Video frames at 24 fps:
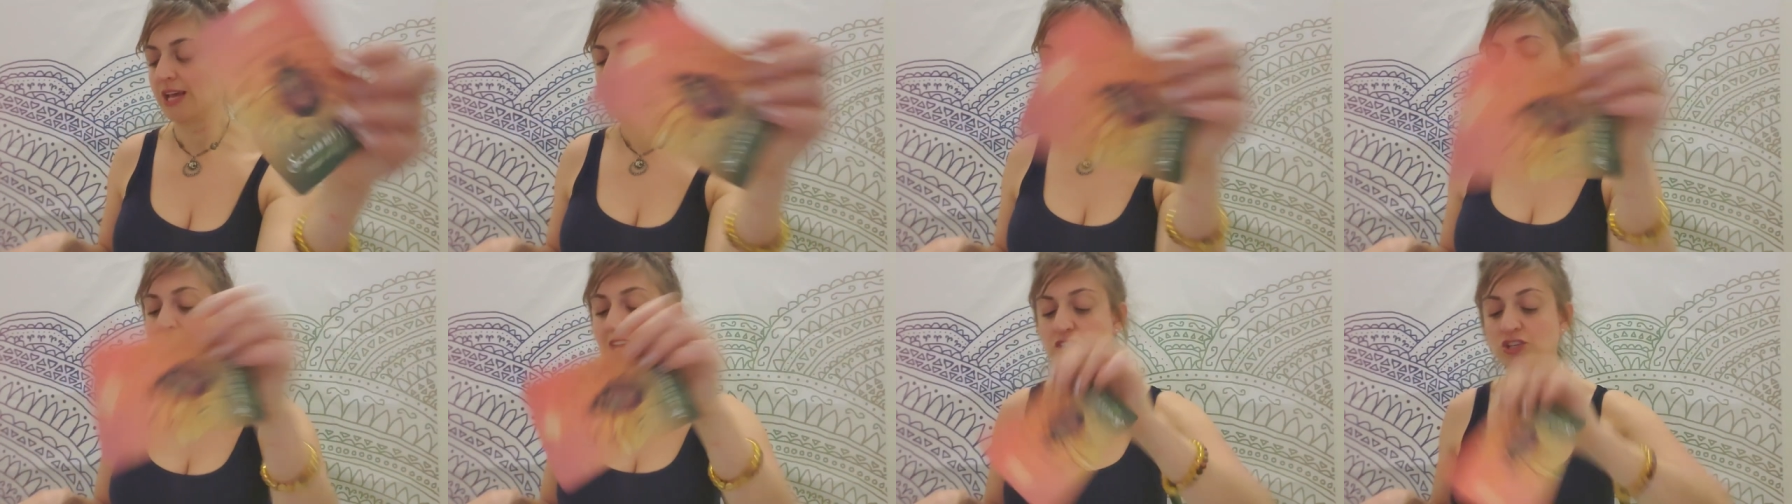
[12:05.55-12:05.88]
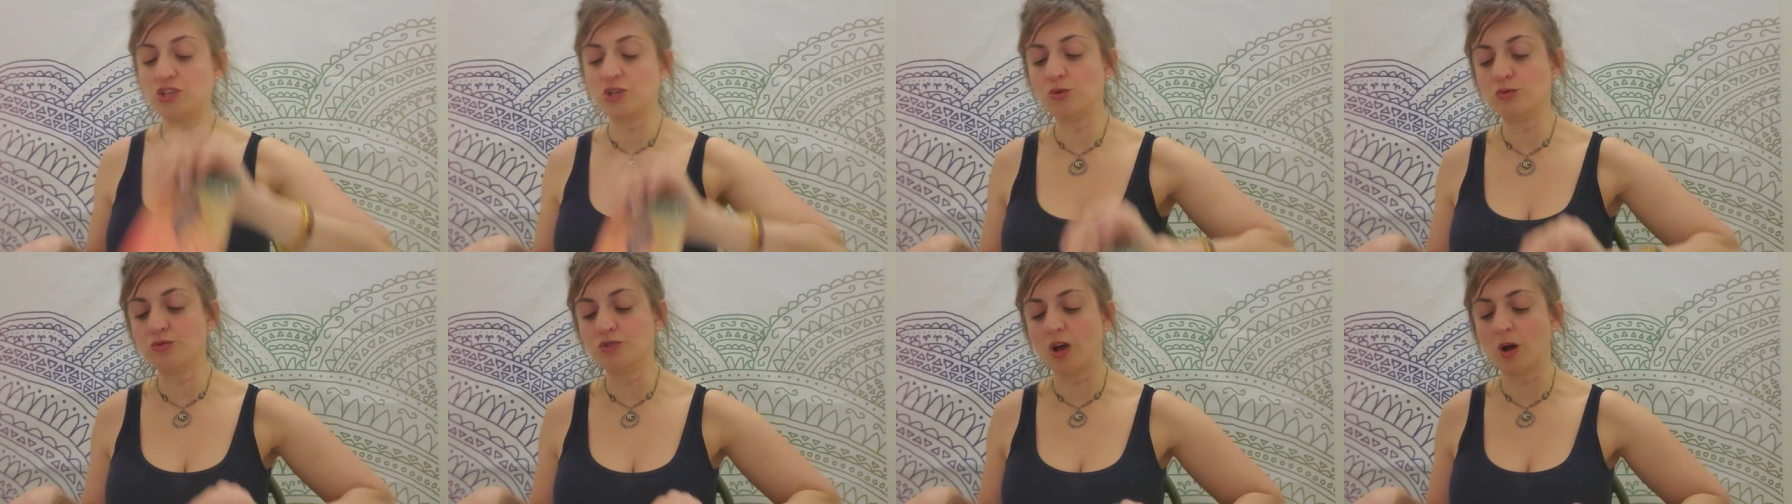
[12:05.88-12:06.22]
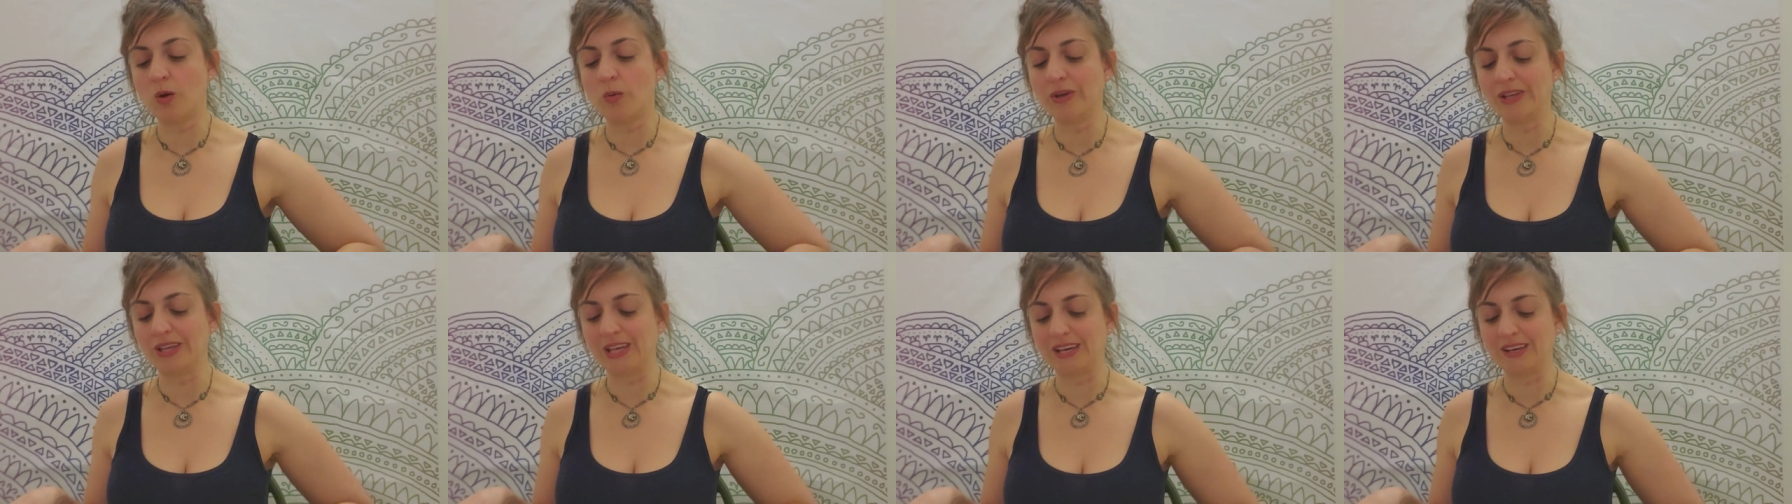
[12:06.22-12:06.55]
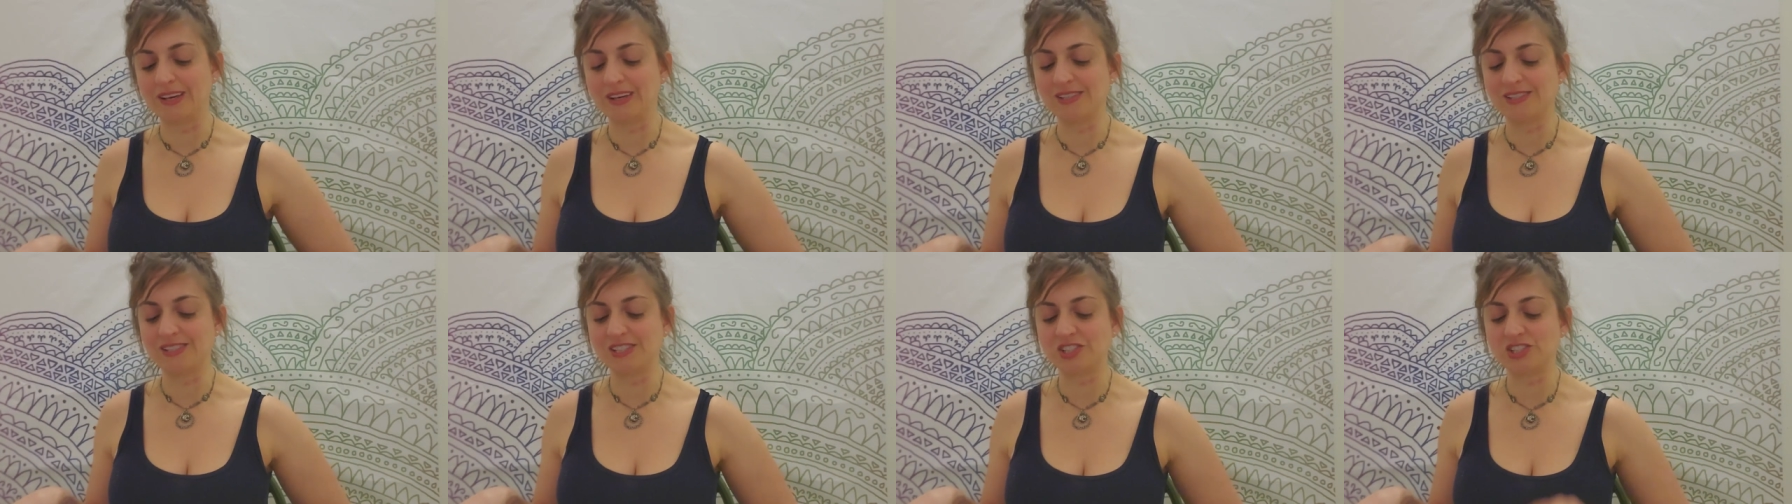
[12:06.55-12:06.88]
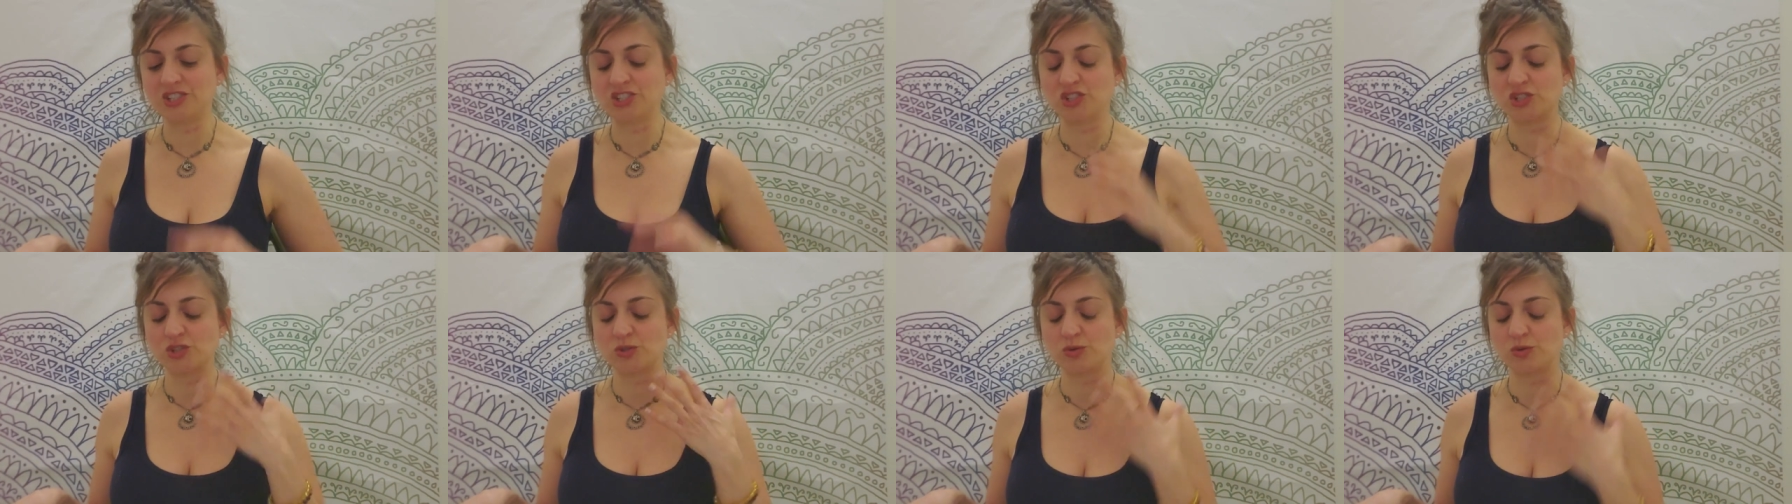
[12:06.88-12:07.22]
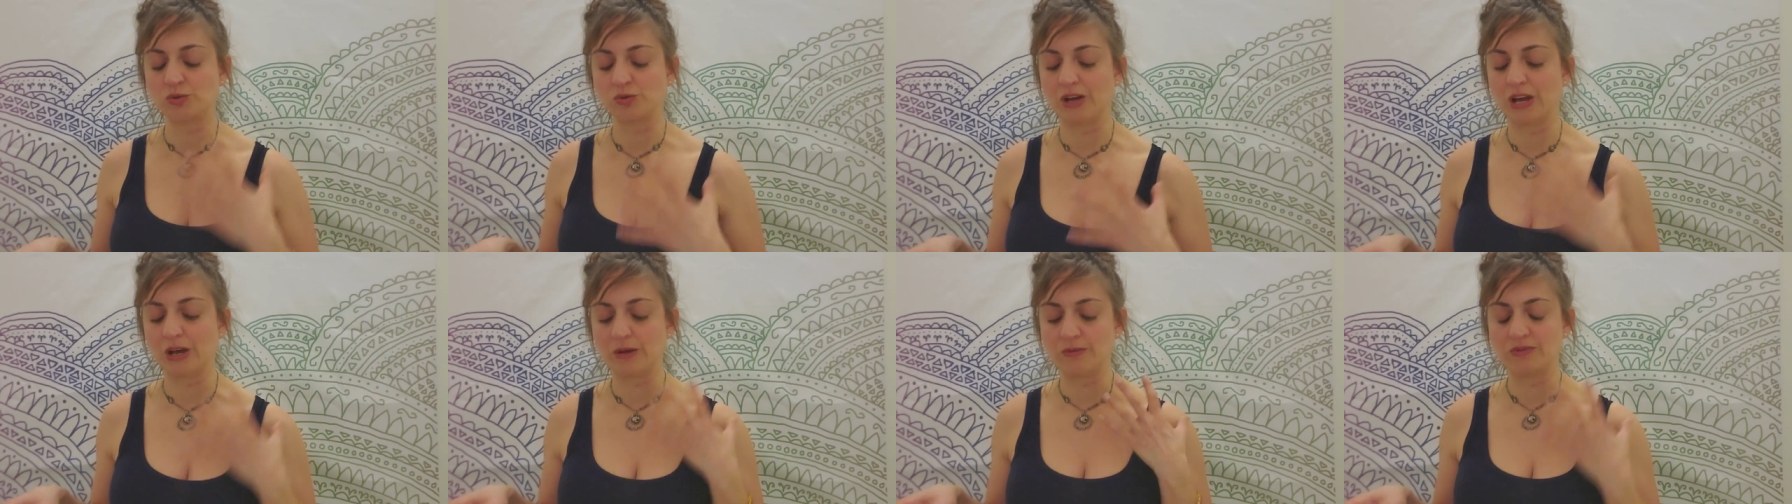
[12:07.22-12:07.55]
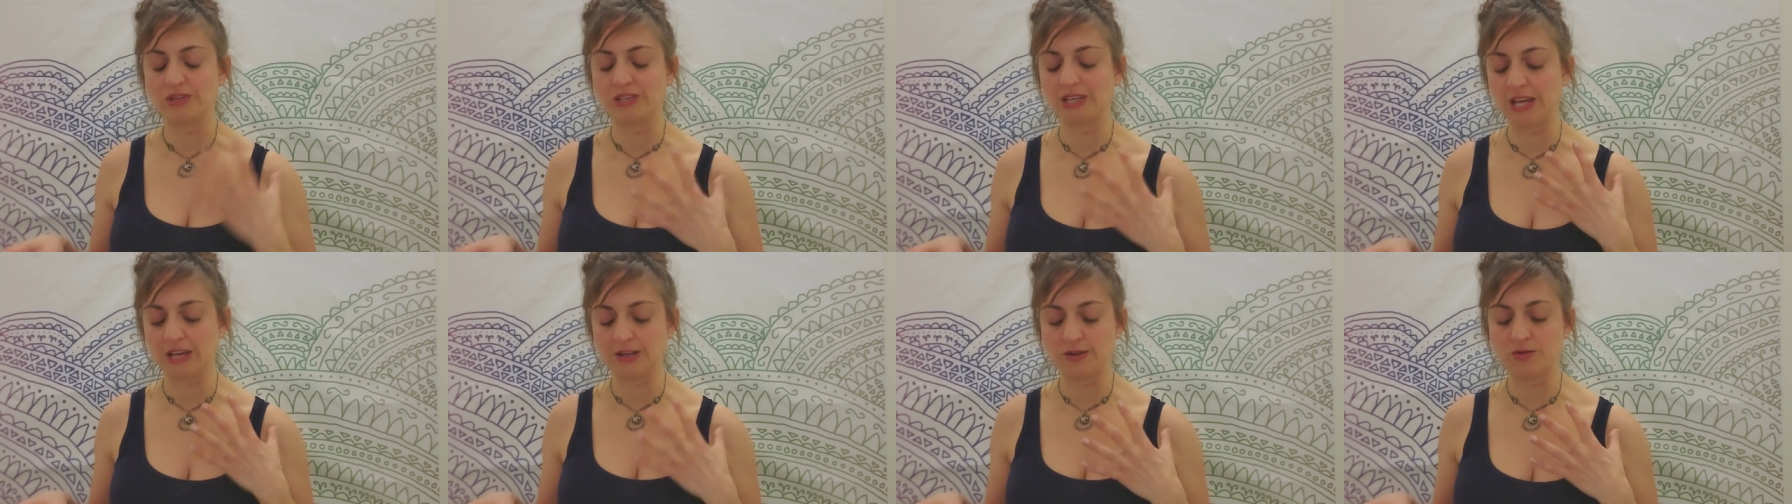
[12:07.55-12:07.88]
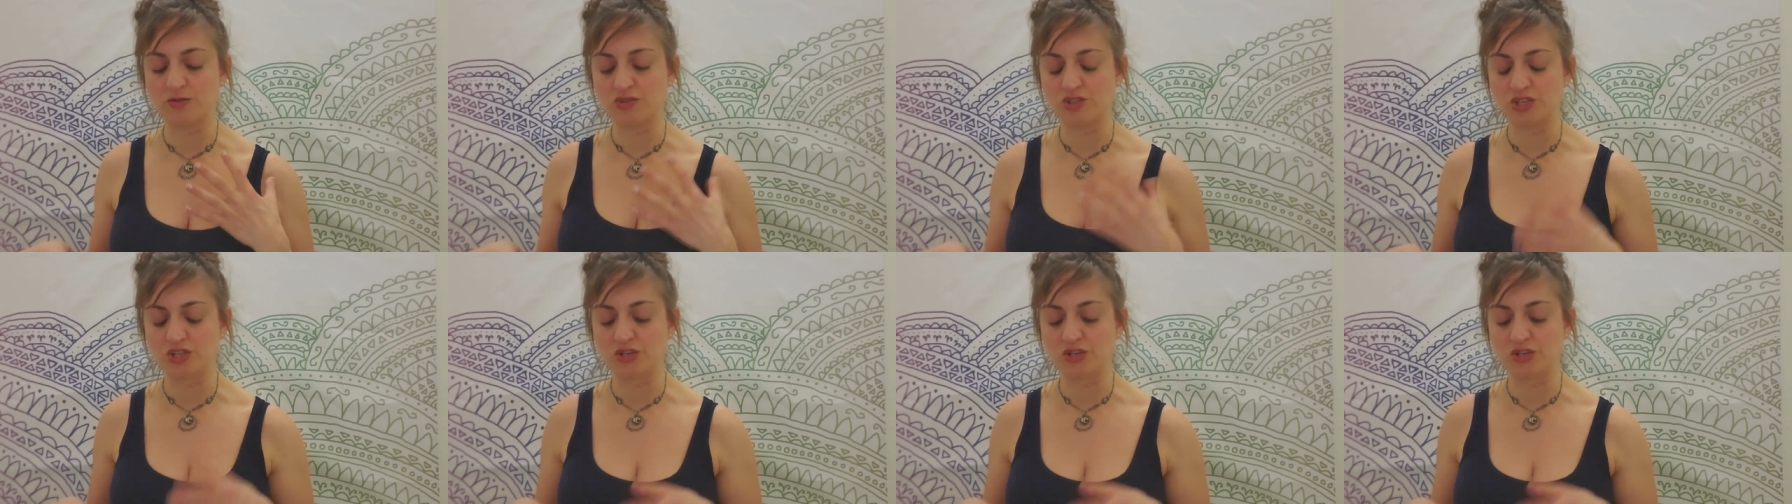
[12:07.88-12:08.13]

and you knowing it, because this is your grounding energy.